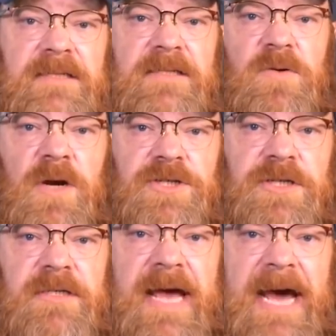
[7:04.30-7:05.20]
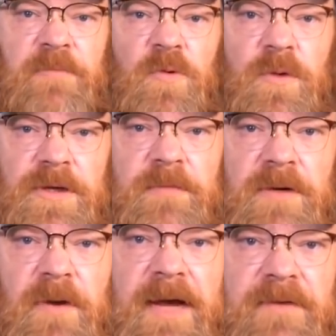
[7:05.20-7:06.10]
this question to Admiral William
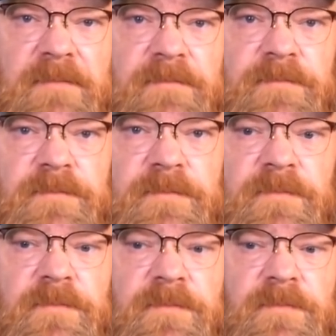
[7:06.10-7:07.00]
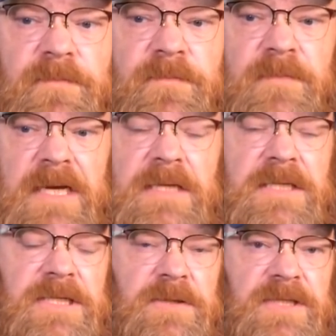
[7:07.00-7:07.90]
McRaven.
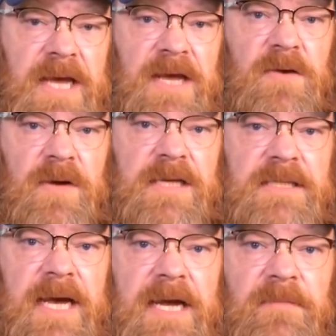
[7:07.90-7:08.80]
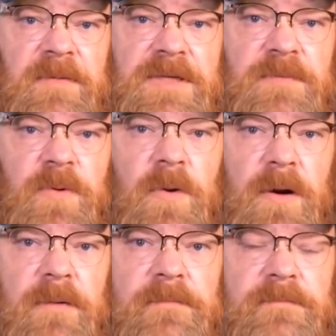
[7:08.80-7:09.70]
Since you say you're a Second Amendment
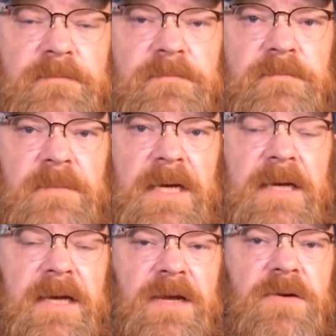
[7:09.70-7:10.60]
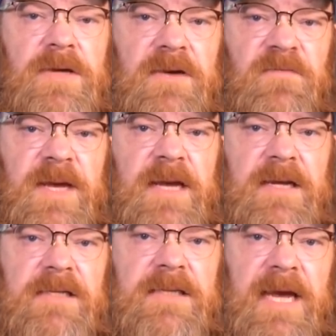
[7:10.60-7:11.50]
supporter, can you give me
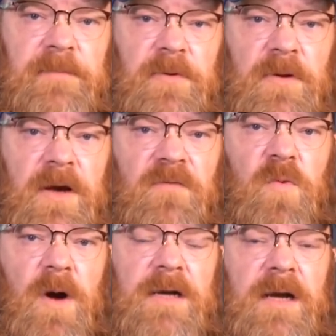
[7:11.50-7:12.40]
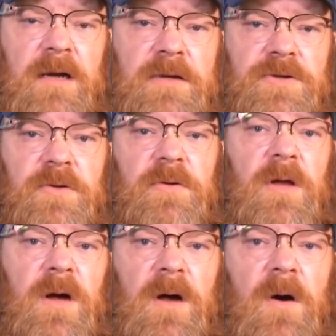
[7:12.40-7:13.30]
an example of one gun control
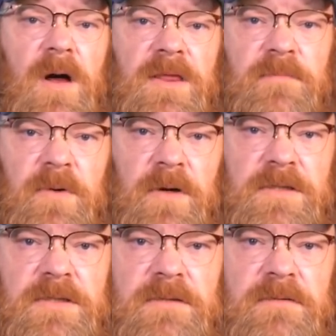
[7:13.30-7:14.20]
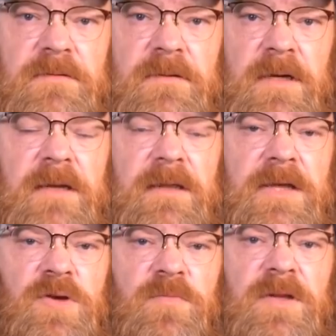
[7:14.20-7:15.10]
law on the books
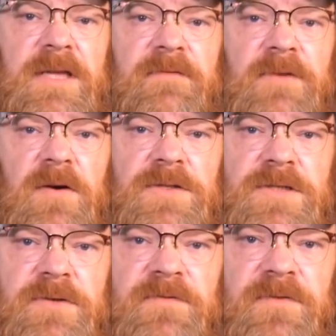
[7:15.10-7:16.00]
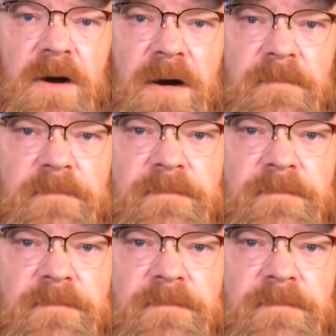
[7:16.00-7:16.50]
that you believe goes too far?